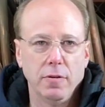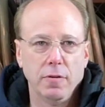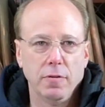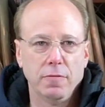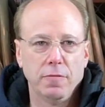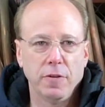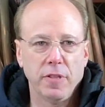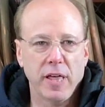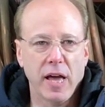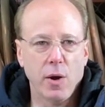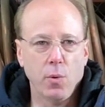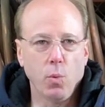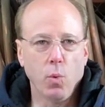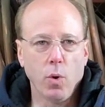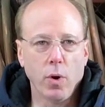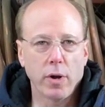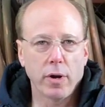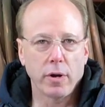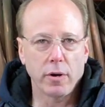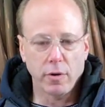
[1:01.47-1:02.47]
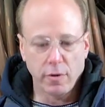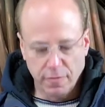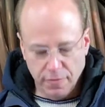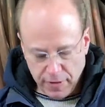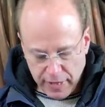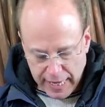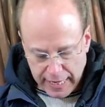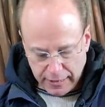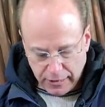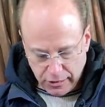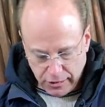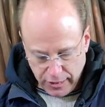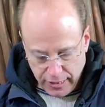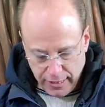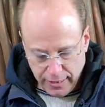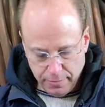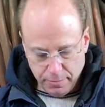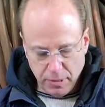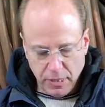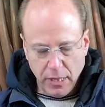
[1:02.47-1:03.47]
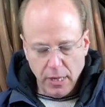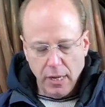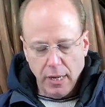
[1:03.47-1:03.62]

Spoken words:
for that water or for that steam.